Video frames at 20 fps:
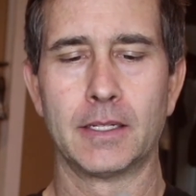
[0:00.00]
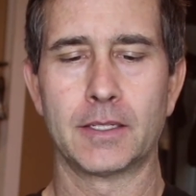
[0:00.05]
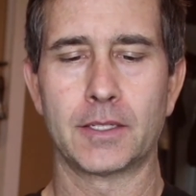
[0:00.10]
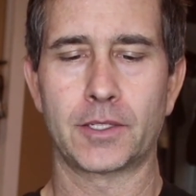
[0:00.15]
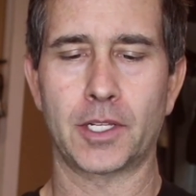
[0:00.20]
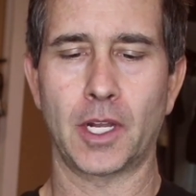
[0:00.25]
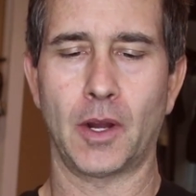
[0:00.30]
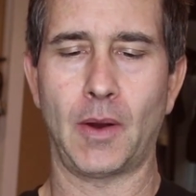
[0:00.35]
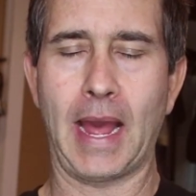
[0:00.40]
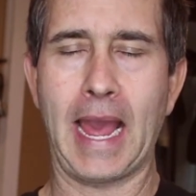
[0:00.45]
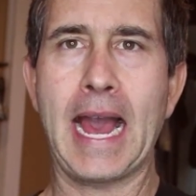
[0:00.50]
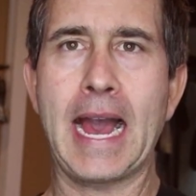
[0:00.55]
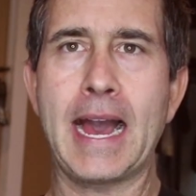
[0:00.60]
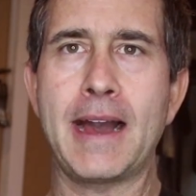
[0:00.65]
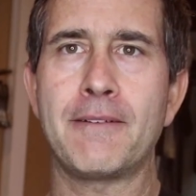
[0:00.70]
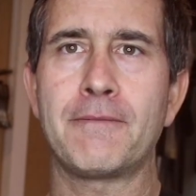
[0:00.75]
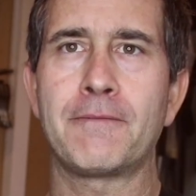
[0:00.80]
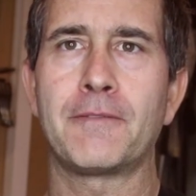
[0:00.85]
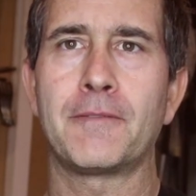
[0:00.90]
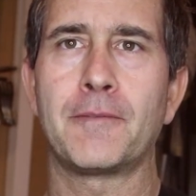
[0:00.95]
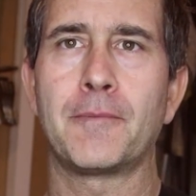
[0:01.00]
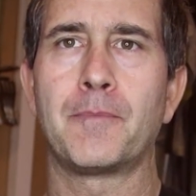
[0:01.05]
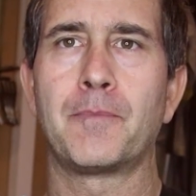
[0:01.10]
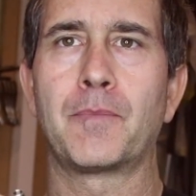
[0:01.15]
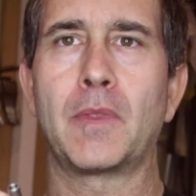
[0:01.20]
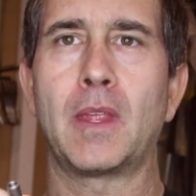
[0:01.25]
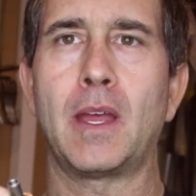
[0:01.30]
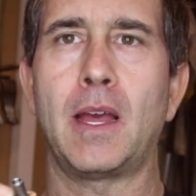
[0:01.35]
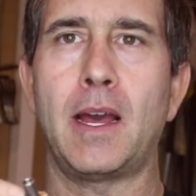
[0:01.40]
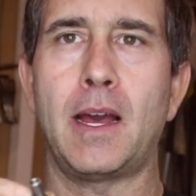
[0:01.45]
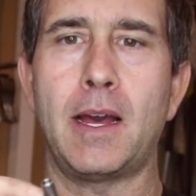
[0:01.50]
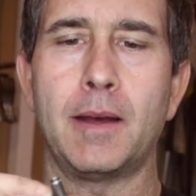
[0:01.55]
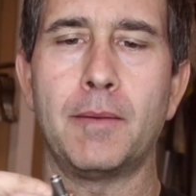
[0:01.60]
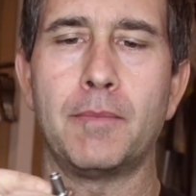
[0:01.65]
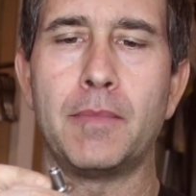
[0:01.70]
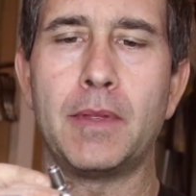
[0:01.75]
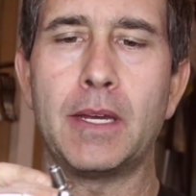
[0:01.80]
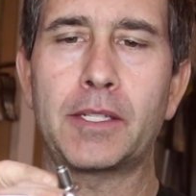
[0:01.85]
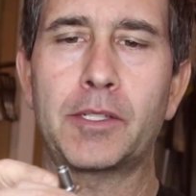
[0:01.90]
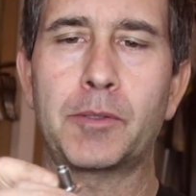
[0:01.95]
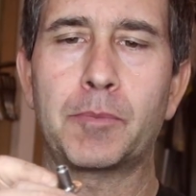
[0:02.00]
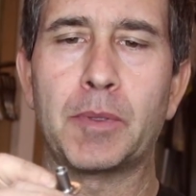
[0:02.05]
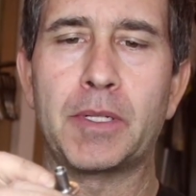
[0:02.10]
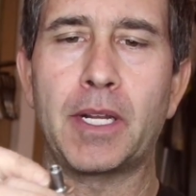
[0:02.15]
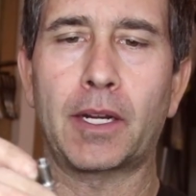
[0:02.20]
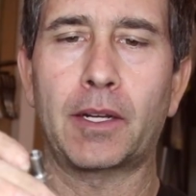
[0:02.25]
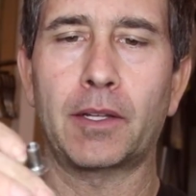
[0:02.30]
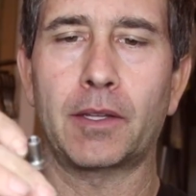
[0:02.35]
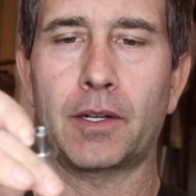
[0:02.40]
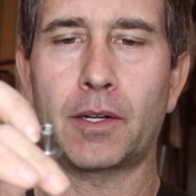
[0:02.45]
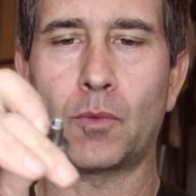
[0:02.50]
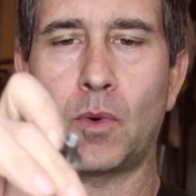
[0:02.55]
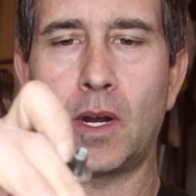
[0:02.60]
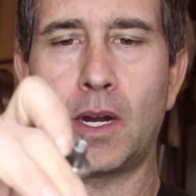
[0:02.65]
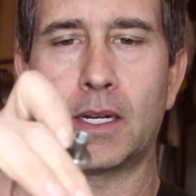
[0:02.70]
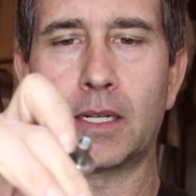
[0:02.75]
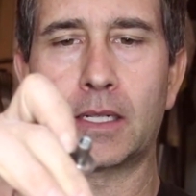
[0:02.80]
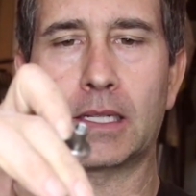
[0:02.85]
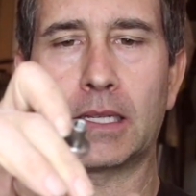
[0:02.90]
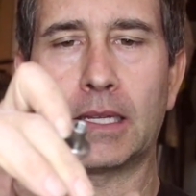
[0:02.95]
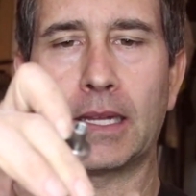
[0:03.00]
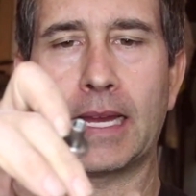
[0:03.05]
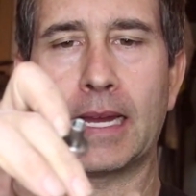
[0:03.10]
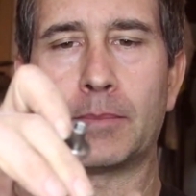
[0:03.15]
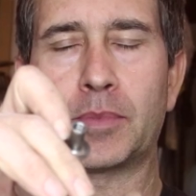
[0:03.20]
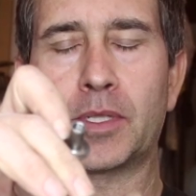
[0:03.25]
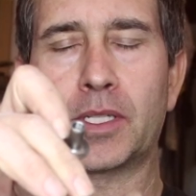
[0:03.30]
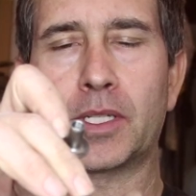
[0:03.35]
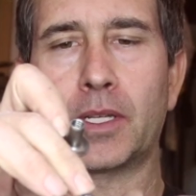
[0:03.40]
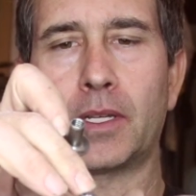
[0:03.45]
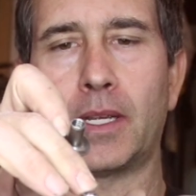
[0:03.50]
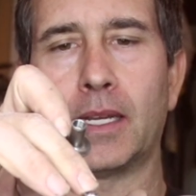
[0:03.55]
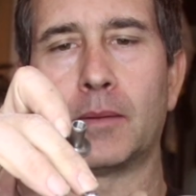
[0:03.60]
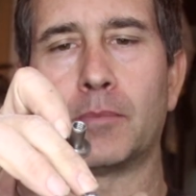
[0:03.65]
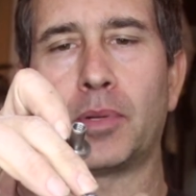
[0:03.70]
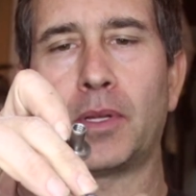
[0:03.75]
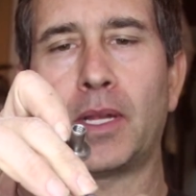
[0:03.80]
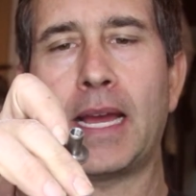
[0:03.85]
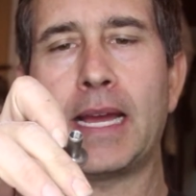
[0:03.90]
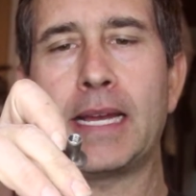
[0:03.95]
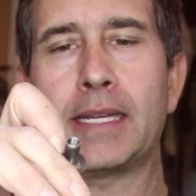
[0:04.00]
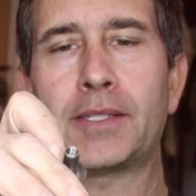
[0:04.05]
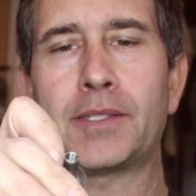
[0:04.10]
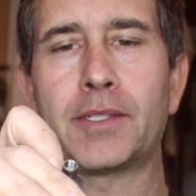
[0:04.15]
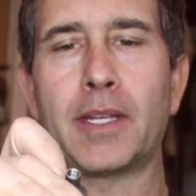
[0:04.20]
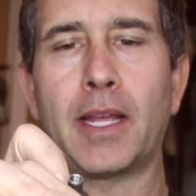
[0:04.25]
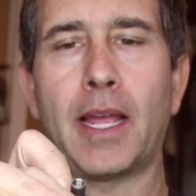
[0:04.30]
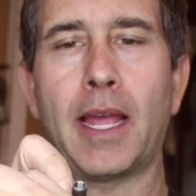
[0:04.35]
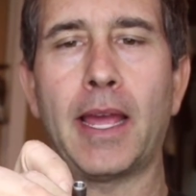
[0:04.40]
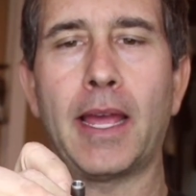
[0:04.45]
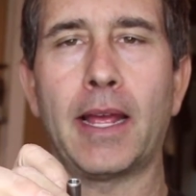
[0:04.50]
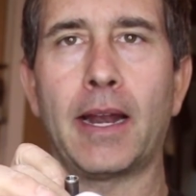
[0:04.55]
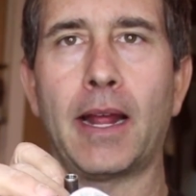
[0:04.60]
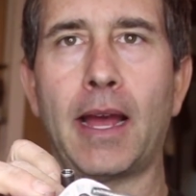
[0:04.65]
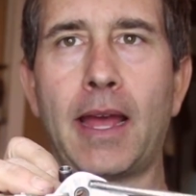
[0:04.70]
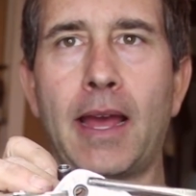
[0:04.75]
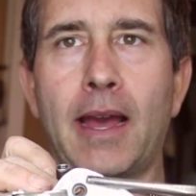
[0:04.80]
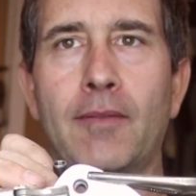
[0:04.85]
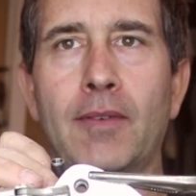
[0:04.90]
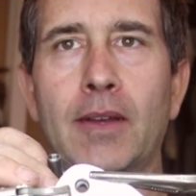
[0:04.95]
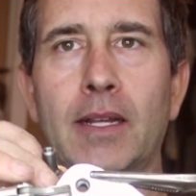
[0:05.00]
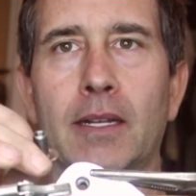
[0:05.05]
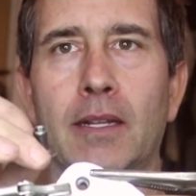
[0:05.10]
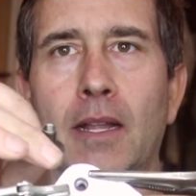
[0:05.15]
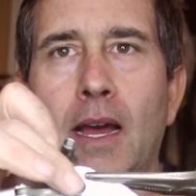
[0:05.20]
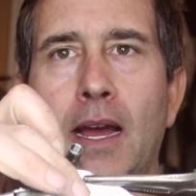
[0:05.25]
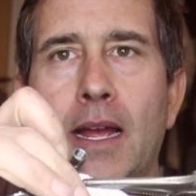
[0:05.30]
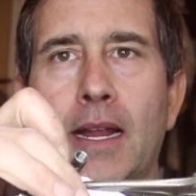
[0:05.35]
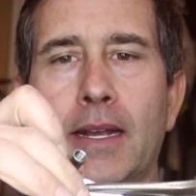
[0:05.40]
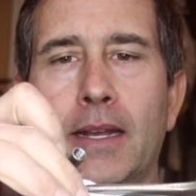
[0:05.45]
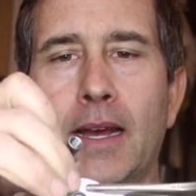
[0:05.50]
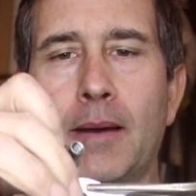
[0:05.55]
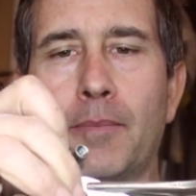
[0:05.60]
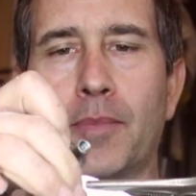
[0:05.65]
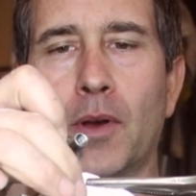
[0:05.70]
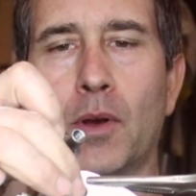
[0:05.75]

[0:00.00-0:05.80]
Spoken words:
So I have this particular one clamped in place, and I have it lined up.